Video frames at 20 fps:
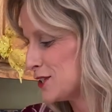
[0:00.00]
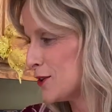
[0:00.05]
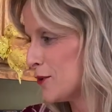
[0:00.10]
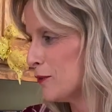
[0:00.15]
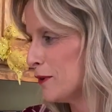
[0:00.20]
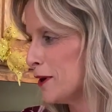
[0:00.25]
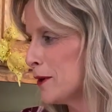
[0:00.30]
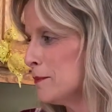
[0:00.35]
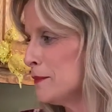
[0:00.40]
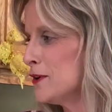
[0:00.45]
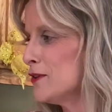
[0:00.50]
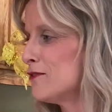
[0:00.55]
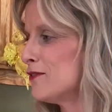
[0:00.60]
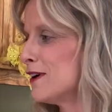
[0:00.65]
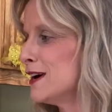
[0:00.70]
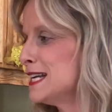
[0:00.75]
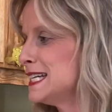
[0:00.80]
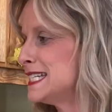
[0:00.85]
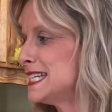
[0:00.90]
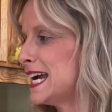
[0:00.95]
So we'll
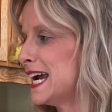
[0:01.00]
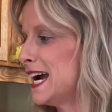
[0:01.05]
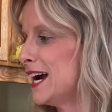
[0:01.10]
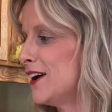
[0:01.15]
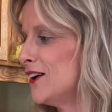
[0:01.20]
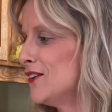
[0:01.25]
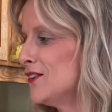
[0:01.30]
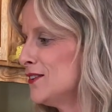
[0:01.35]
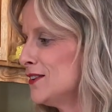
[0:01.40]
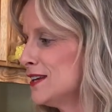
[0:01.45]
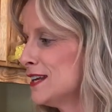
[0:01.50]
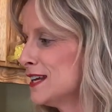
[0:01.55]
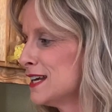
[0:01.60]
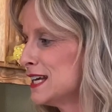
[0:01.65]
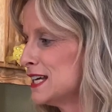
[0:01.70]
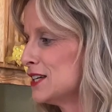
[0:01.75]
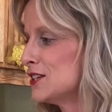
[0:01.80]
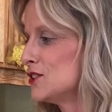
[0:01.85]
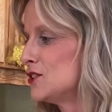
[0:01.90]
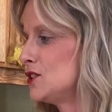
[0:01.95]
move on down
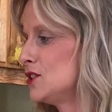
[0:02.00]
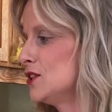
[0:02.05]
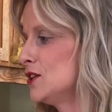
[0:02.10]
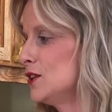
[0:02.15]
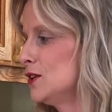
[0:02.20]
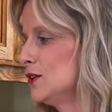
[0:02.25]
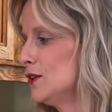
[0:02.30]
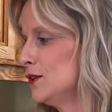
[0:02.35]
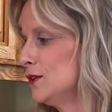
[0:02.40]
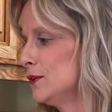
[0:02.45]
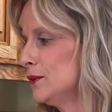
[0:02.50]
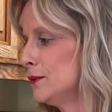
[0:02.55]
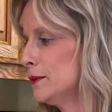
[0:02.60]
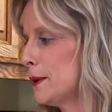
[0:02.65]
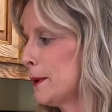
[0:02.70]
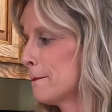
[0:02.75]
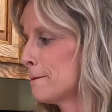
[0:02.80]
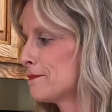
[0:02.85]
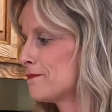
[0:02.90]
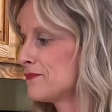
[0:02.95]

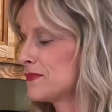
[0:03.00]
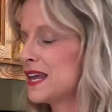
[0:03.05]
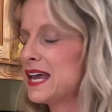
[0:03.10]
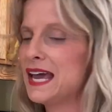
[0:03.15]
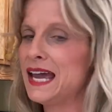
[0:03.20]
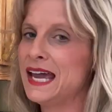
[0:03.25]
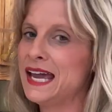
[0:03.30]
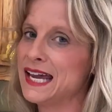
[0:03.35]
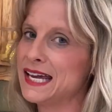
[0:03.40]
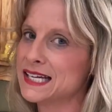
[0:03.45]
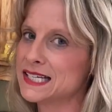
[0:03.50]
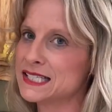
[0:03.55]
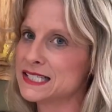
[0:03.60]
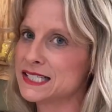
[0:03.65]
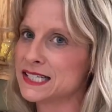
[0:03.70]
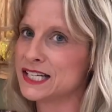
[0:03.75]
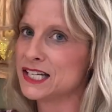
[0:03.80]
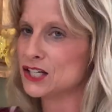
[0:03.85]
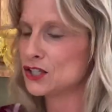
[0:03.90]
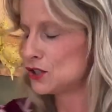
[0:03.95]
to
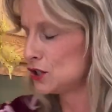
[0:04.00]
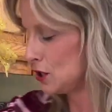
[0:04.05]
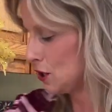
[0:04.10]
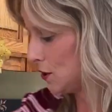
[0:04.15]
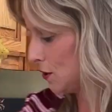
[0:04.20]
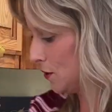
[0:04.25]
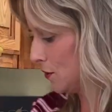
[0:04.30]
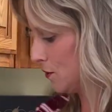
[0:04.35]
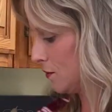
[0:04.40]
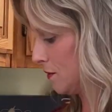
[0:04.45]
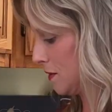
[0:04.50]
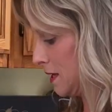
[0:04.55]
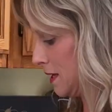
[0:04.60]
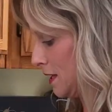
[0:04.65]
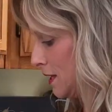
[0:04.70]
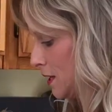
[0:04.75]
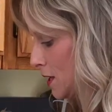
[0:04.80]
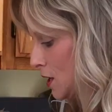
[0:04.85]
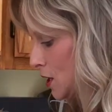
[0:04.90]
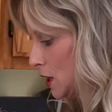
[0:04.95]
eggs. I need 2
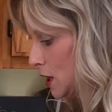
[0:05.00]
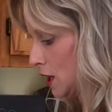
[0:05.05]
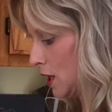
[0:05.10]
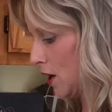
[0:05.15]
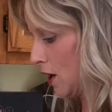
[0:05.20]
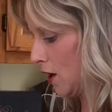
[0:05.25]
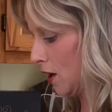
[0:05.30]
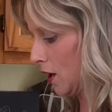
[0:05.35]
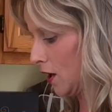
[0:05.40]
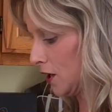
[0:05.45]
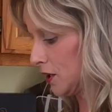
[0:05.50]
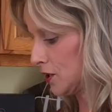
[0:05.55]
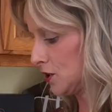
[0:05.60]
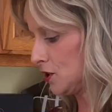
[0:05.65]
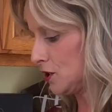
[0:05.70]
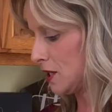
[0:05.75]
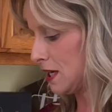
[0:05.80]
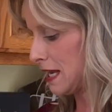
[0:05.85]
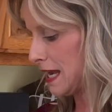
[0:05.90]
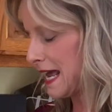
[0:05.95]

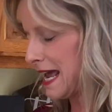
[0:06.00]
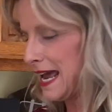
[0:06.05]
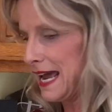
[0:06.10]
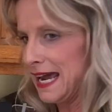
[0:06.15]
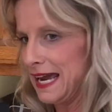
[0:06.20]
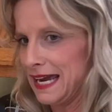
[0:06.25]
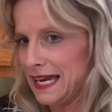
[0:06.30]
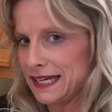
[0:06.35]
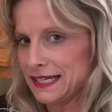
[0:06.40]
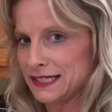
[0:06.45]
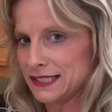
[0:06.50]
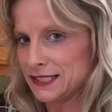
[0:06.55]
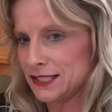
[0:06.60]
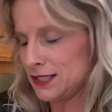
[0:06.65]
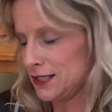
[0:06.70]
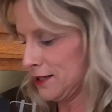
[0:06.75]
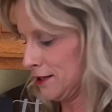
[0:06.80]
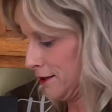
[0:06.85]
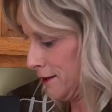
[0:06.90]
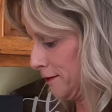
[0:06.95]
large
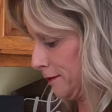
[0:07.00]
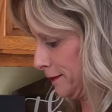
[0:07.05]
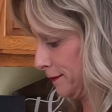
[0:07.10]
eggs.